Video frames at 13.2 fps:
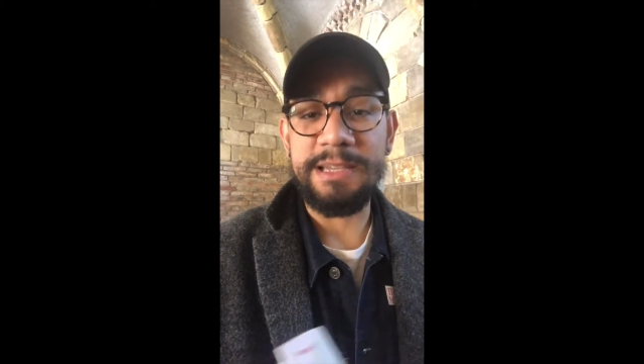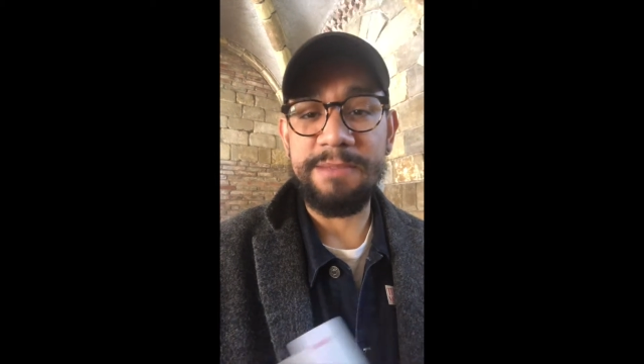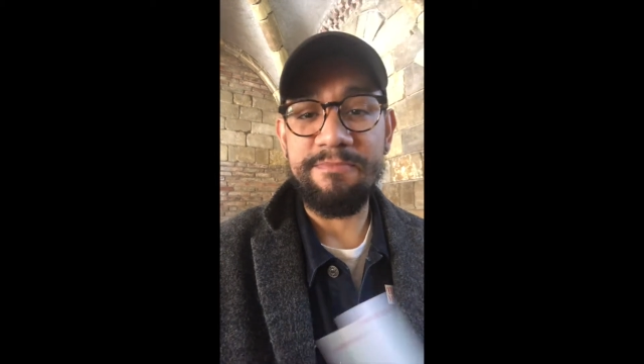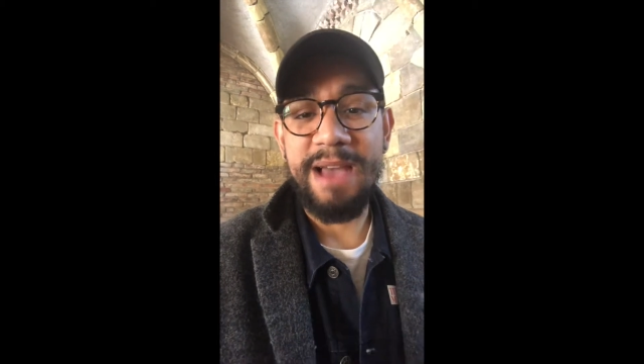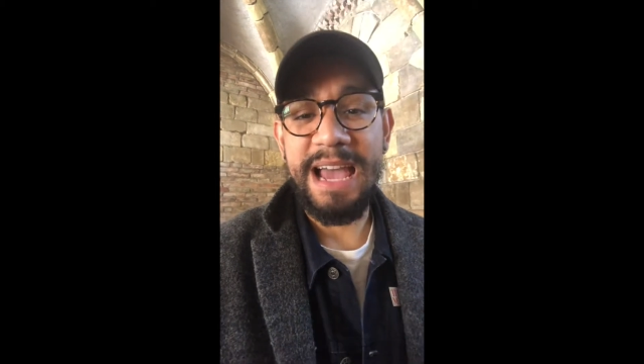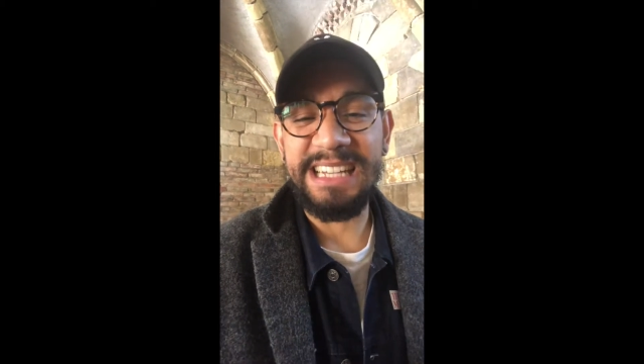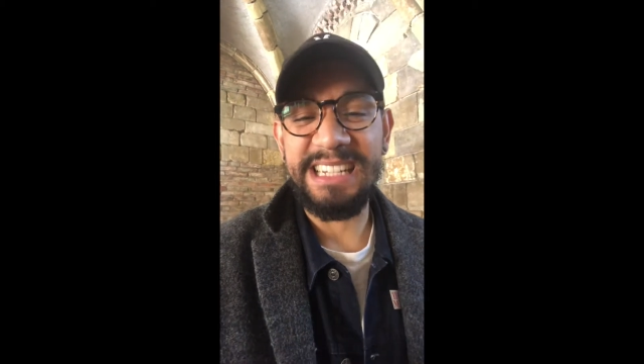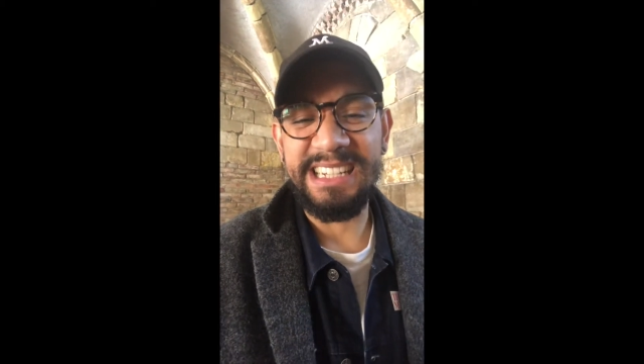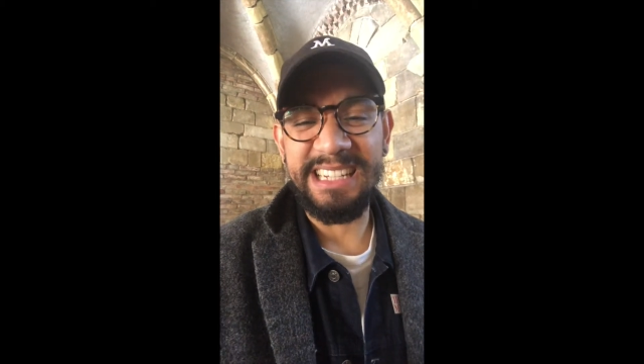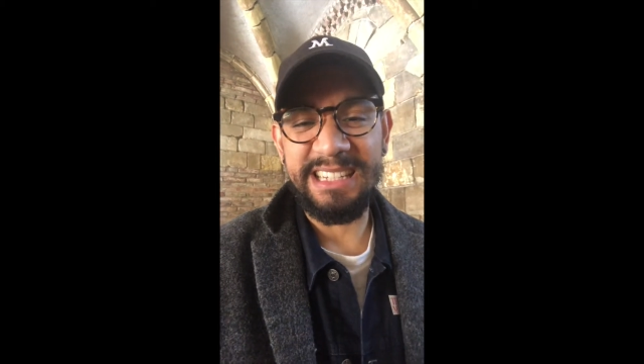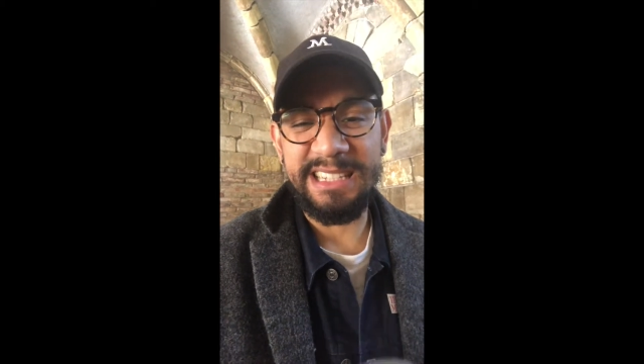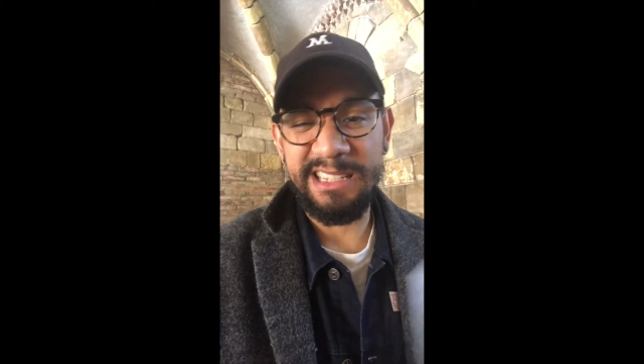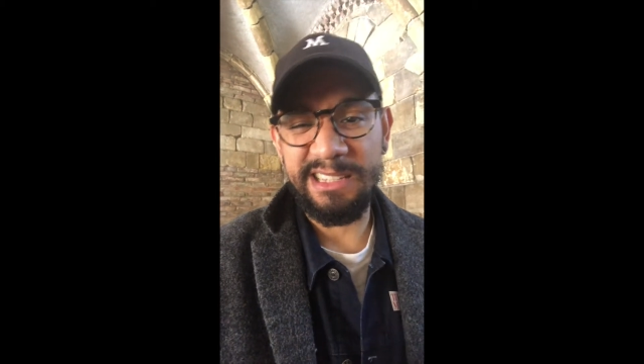
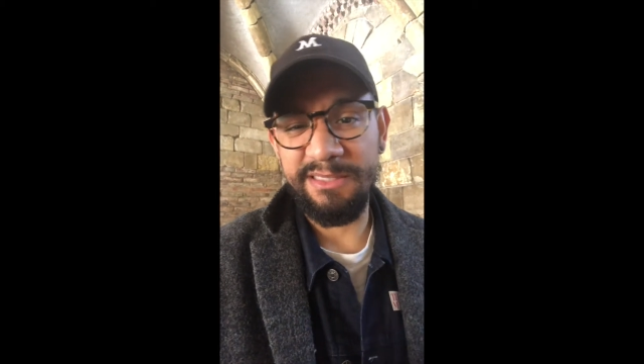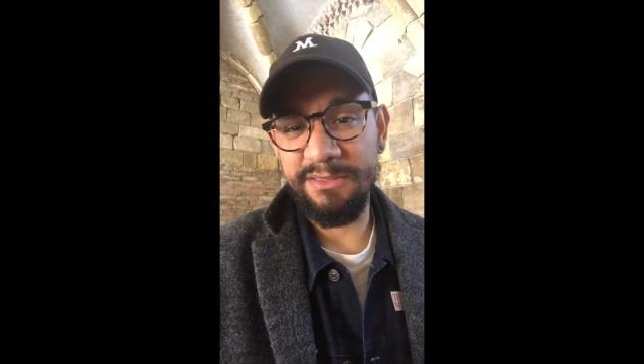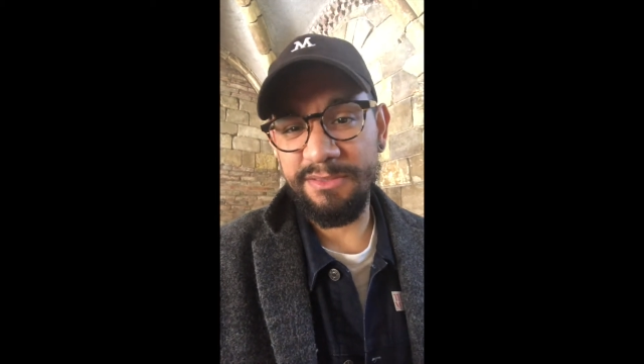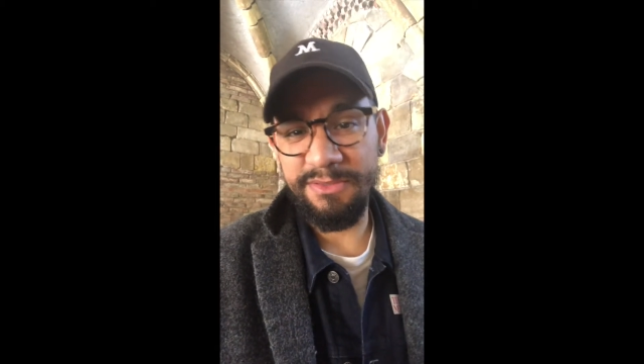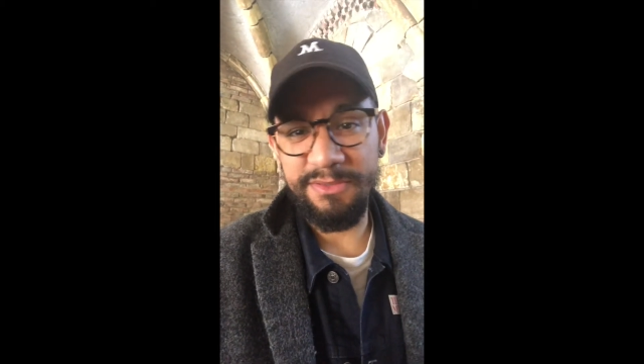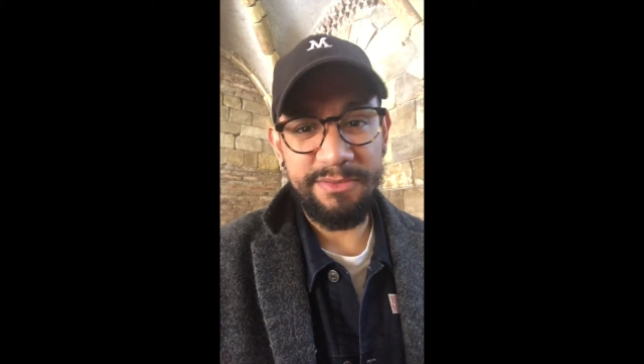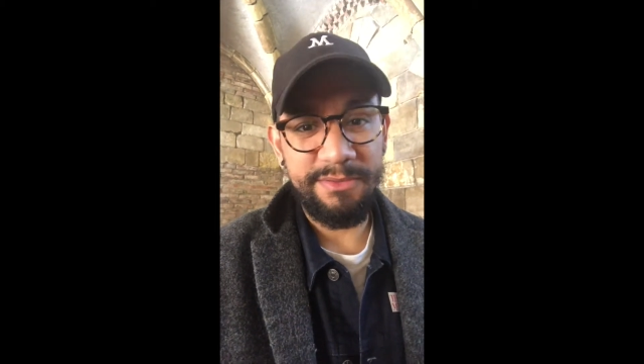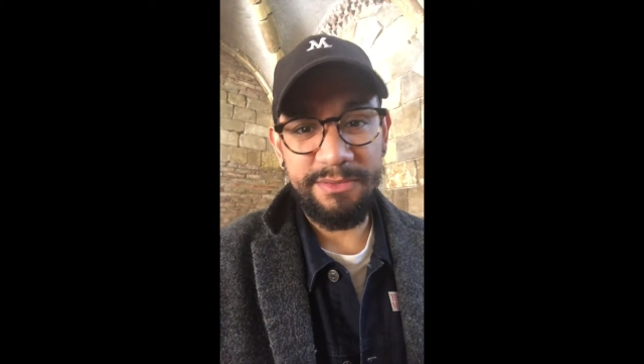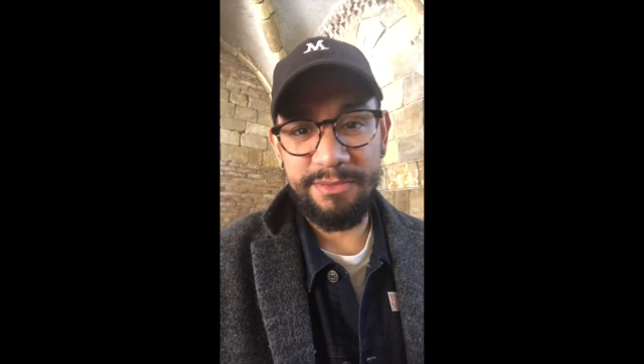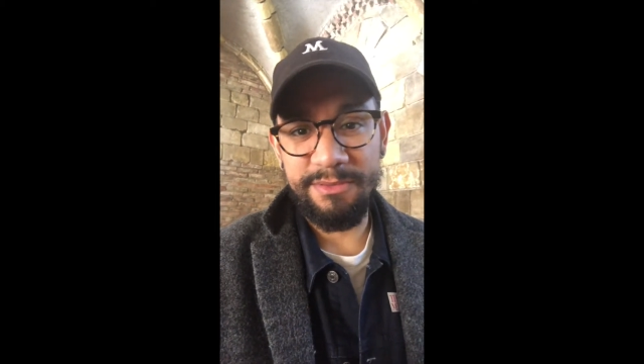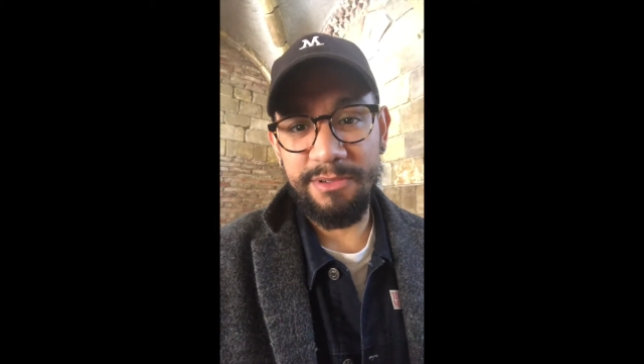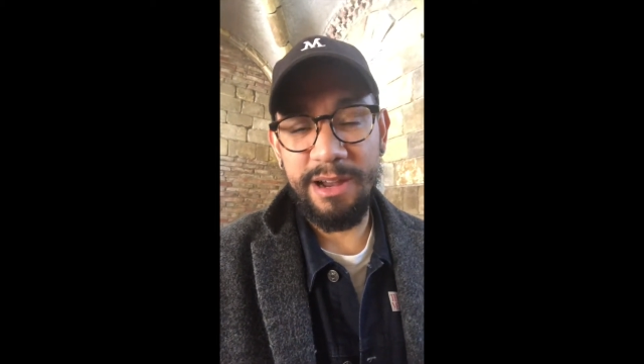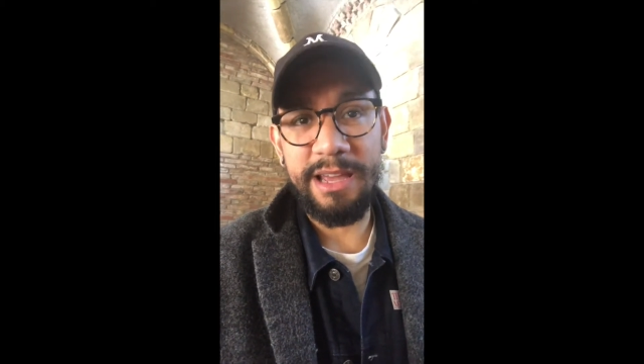imaginative,
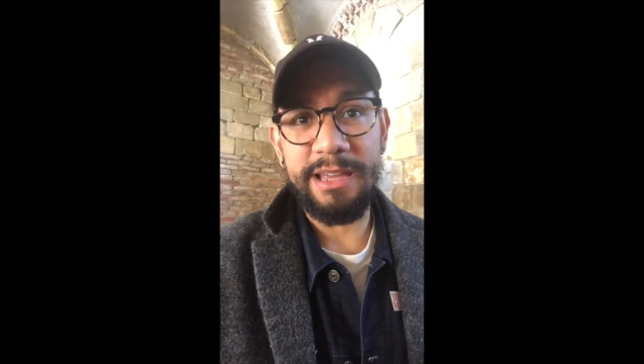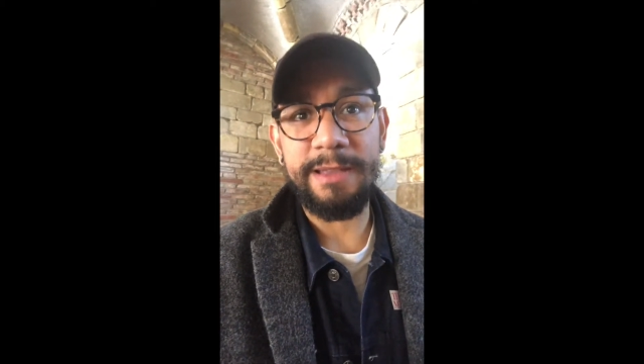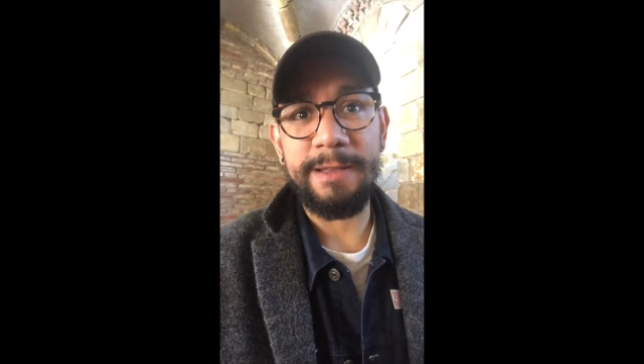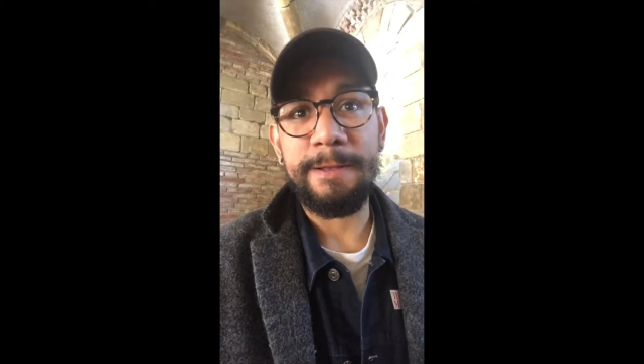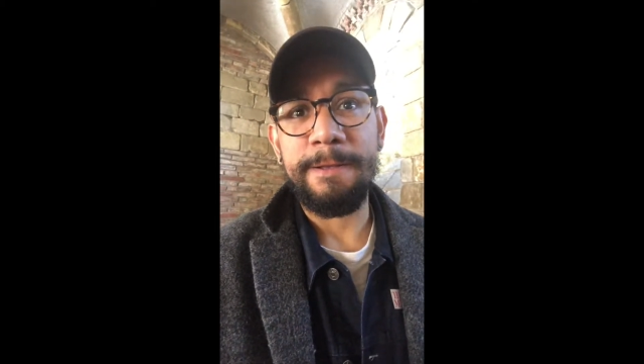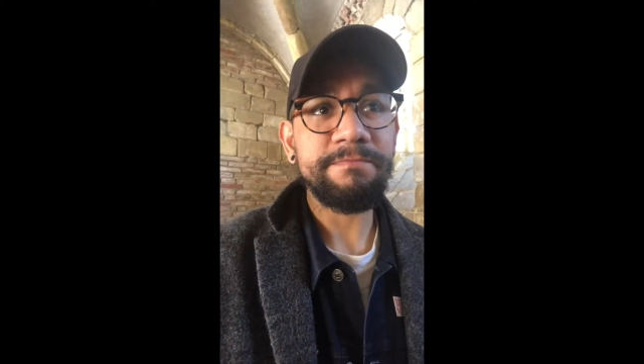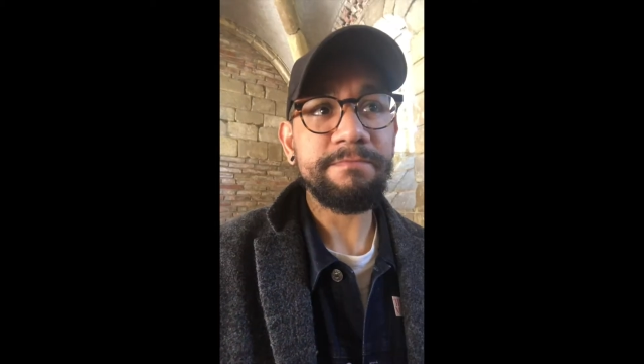right?